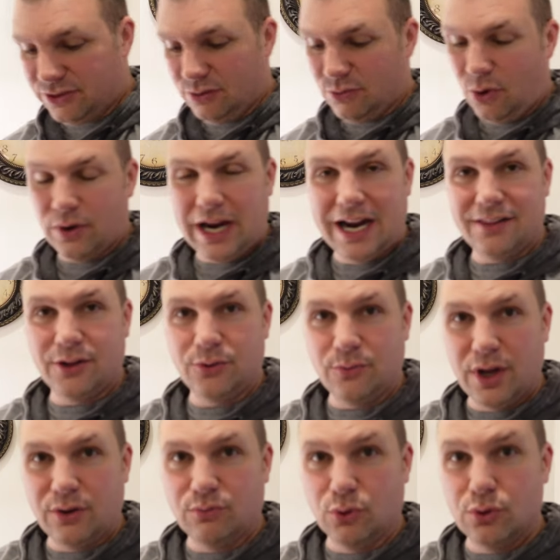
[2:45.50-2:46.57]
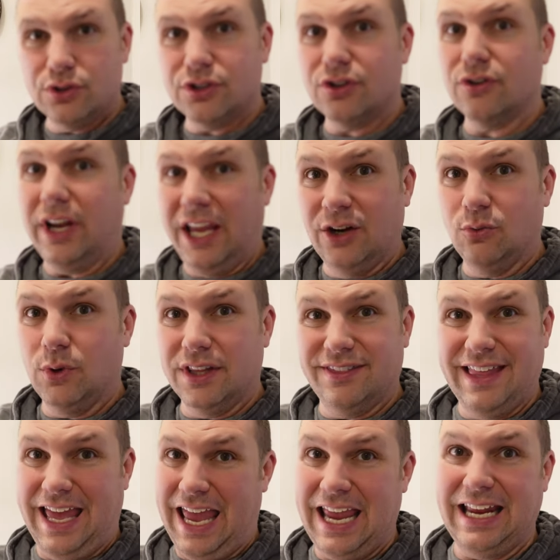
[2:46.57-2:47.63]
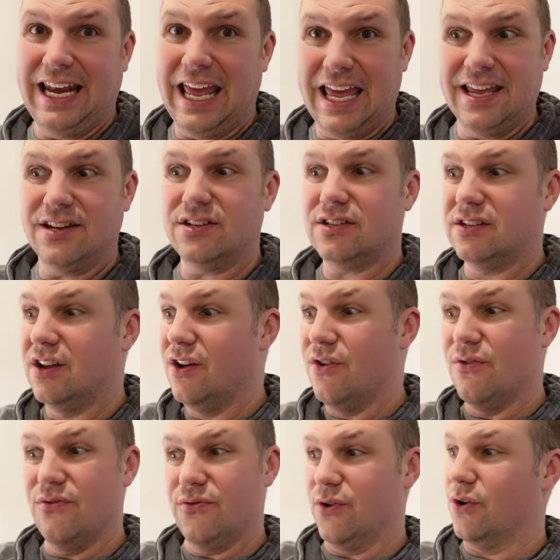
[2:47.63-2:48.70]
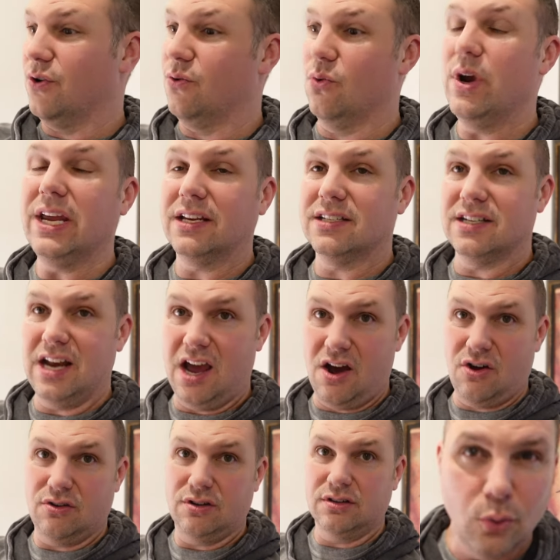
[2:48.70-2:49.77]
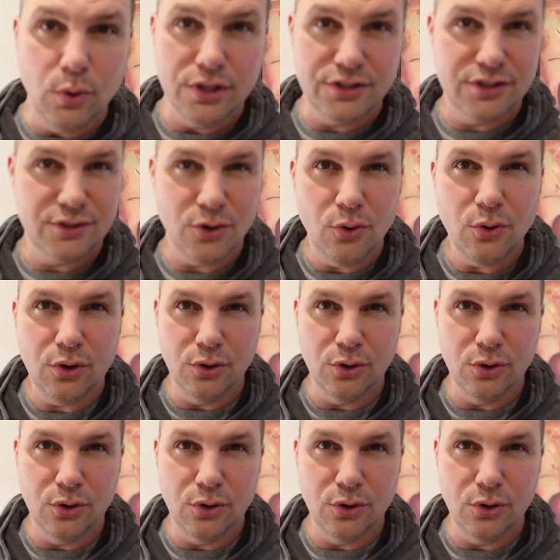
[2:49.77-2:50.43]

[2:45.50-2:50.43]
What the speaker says: the Rhode Island Red rooster in with the 8 hens for weeks now. Oh, what's so